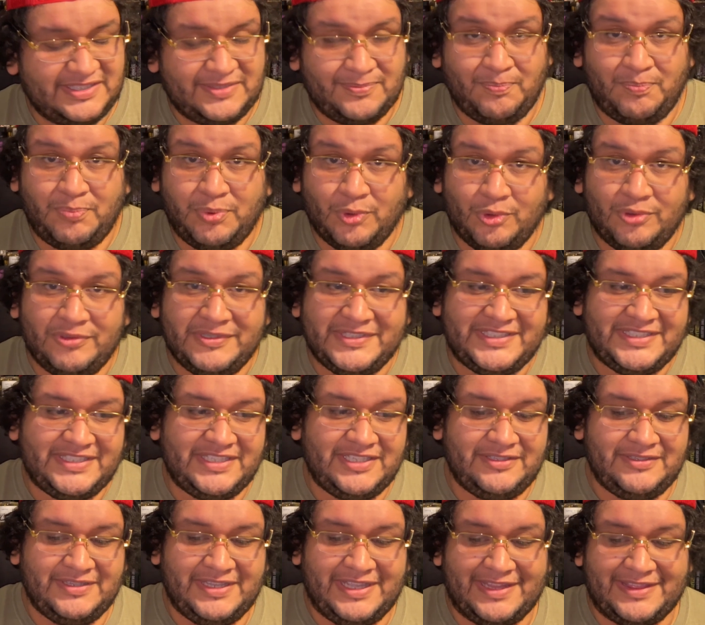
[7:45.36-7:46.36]
boozy.
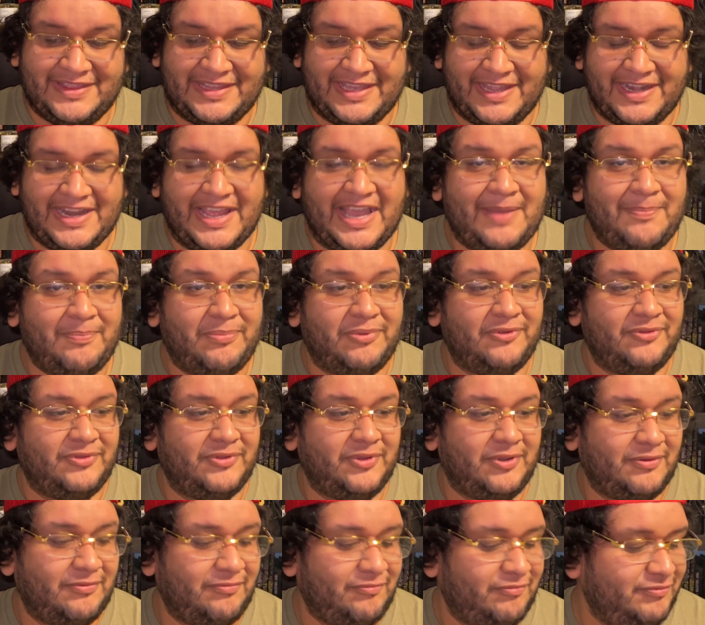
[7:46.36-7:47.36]
You get that apple
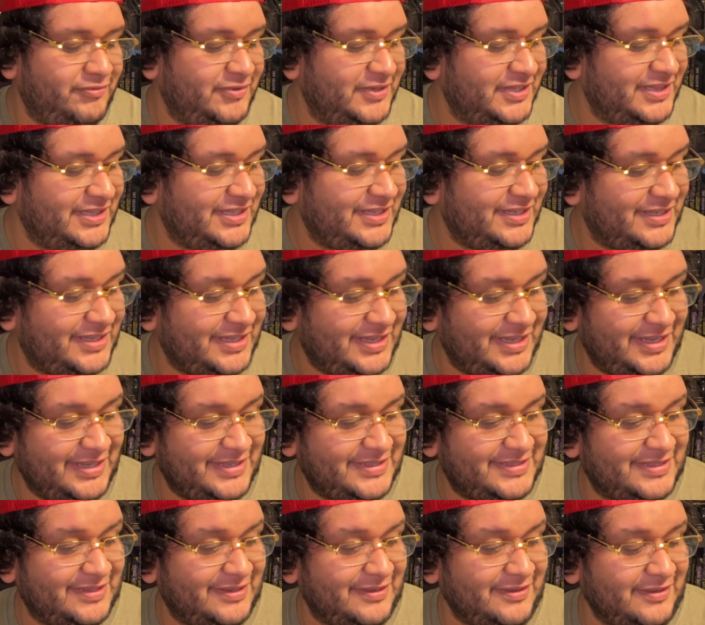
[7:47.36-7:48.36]
note, really
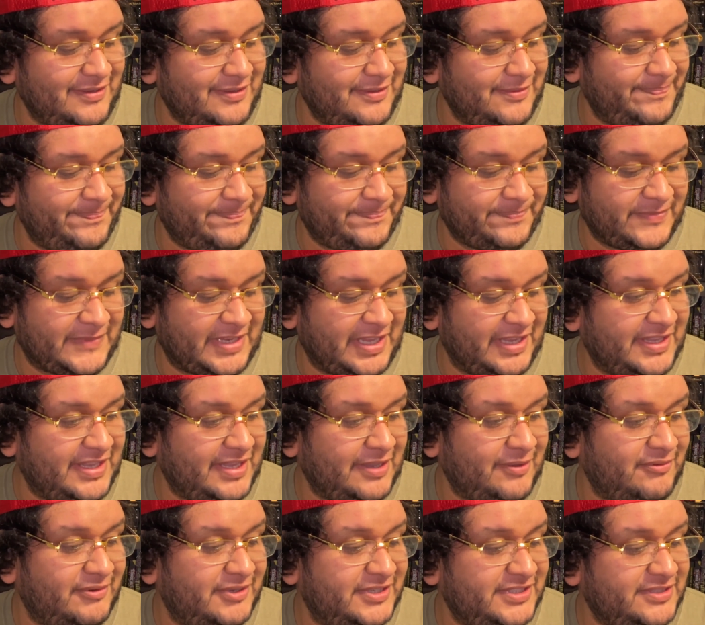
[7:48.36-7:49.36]
nice. I
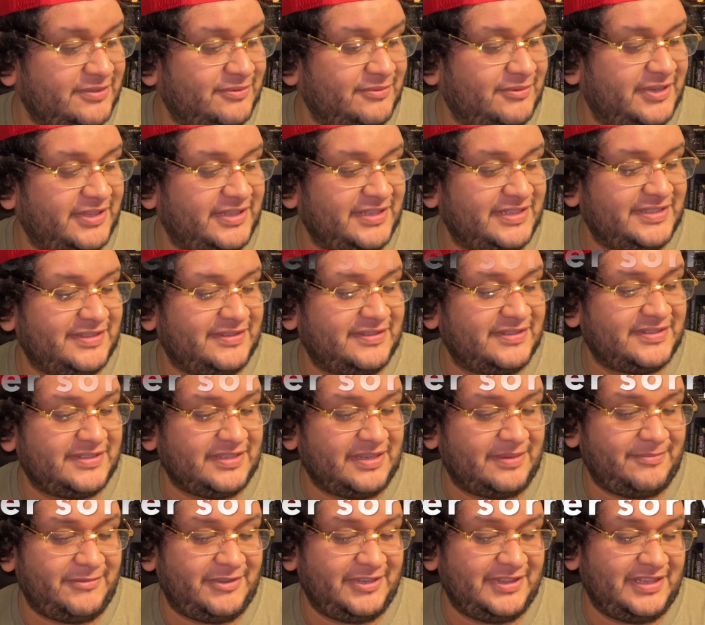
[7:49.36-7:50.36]
can't wait to wear this in the
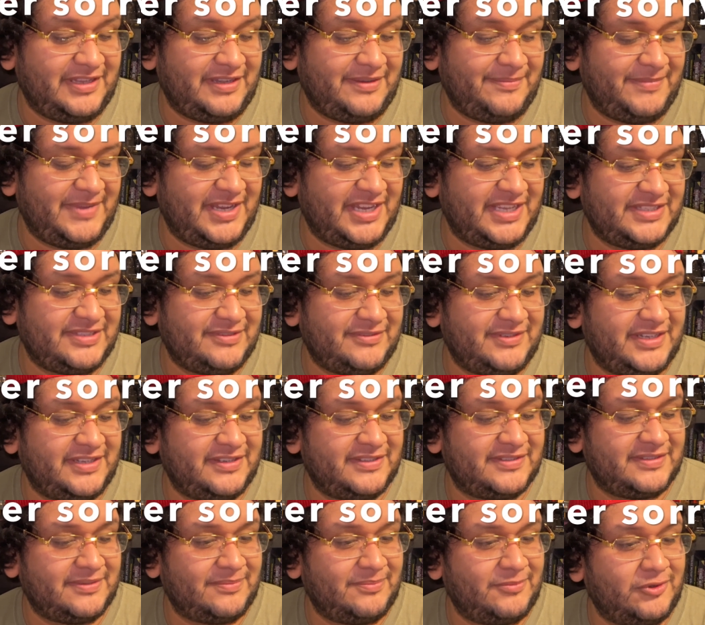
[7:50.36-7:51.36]
summer and let it macerate
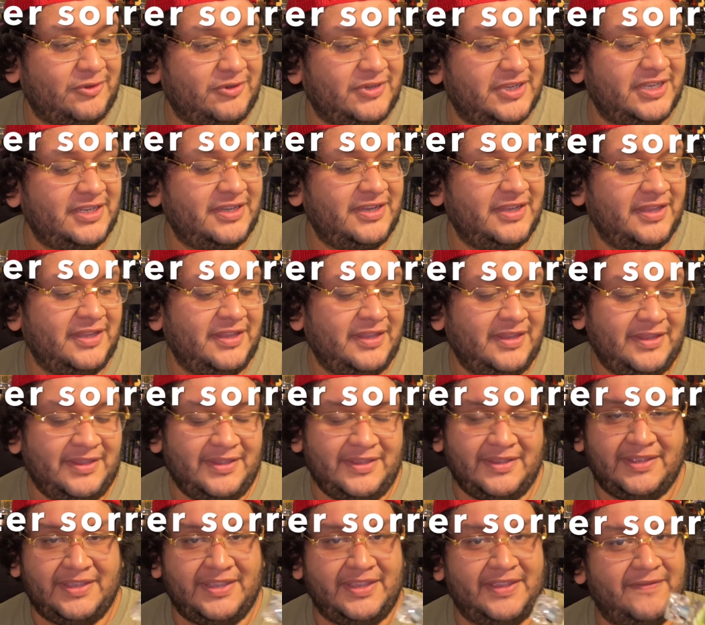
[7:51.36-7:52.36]
some more.
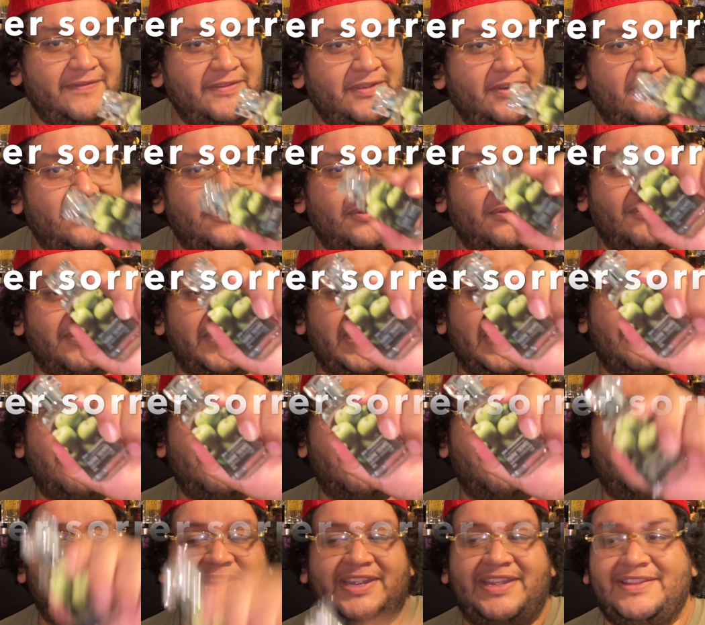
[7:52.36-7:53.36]
If you don't know what
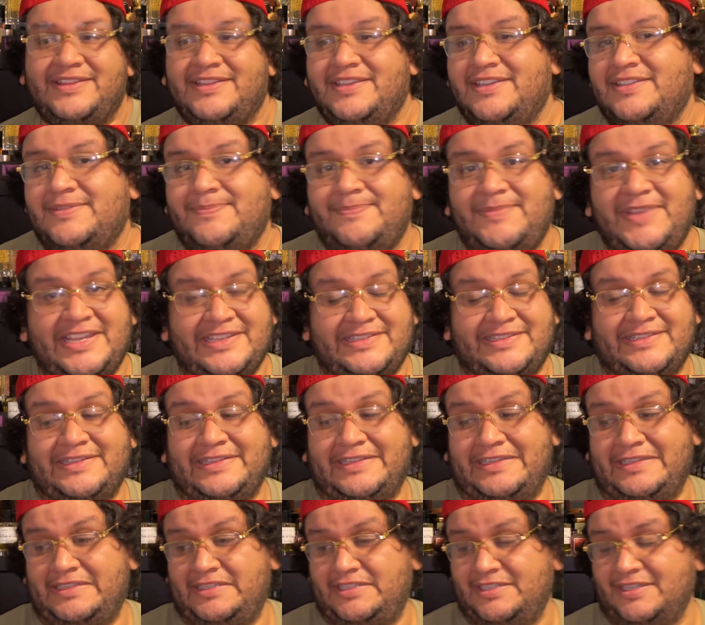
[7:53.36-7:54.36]
Apple Brandy is,
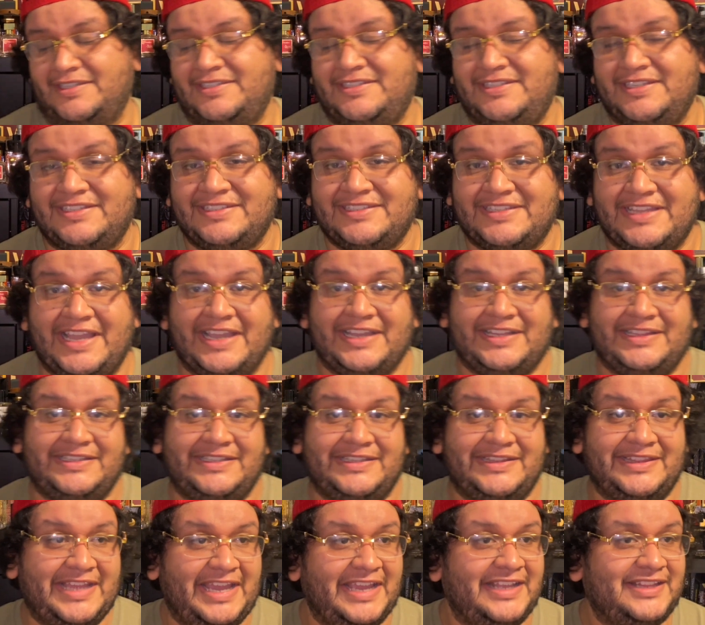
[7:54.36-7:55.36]
basically just exactly
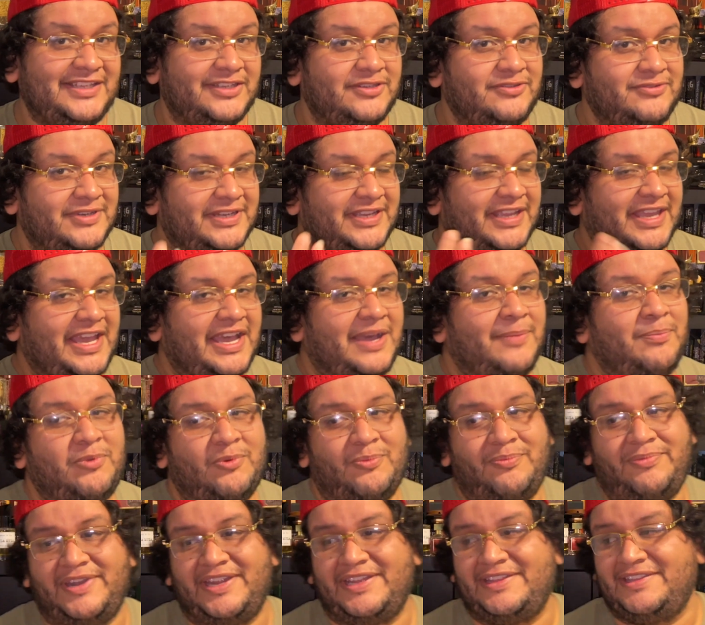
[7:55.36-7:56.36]
like the drink Apple
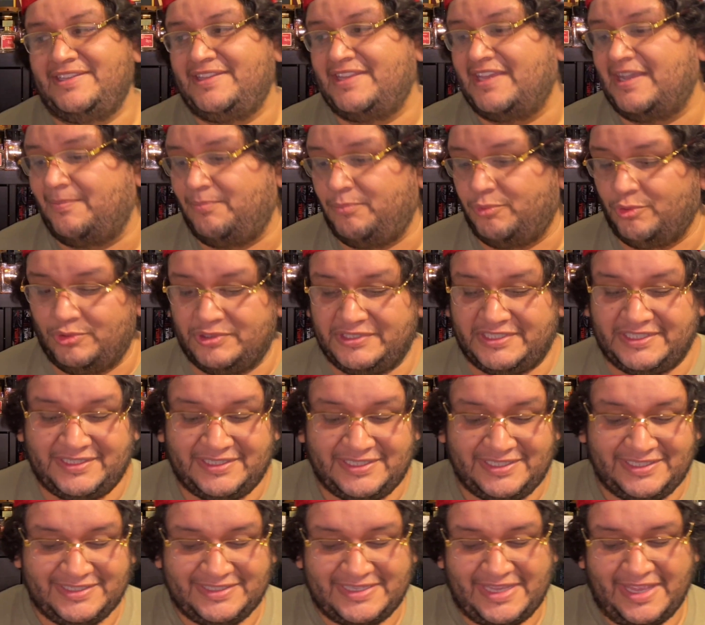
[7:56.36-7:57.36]
Brandy, that
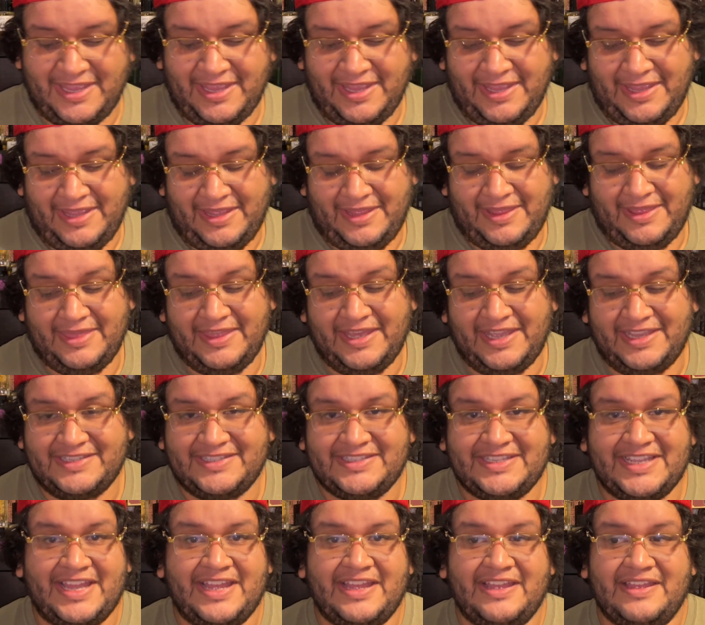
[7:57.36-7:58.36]
booziness, that
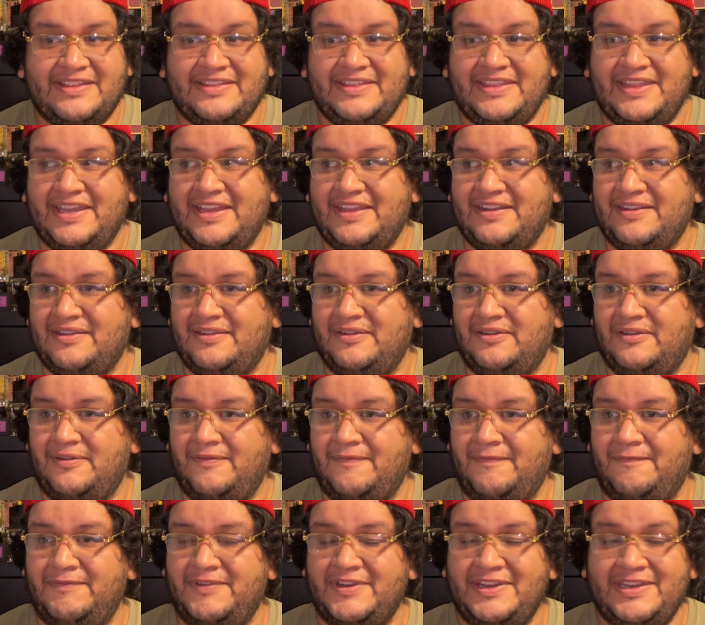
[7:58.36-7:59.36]
sand, that
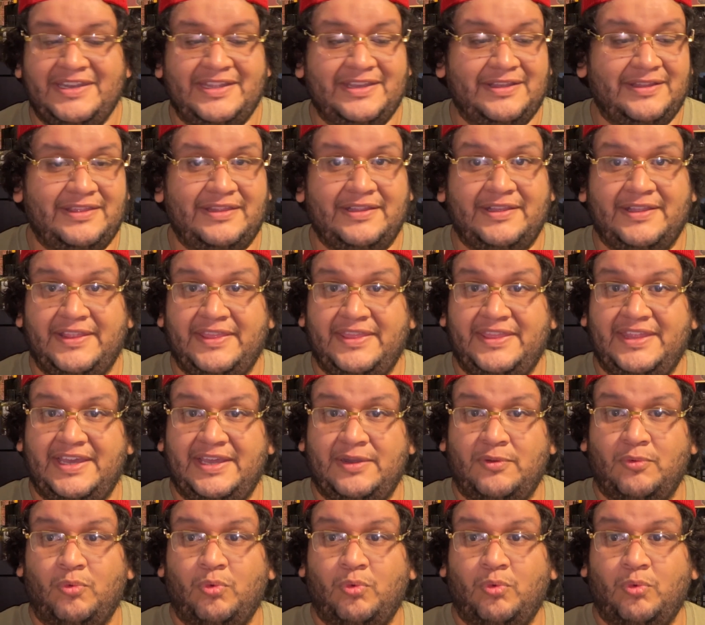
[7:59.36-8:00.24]
vanilla, that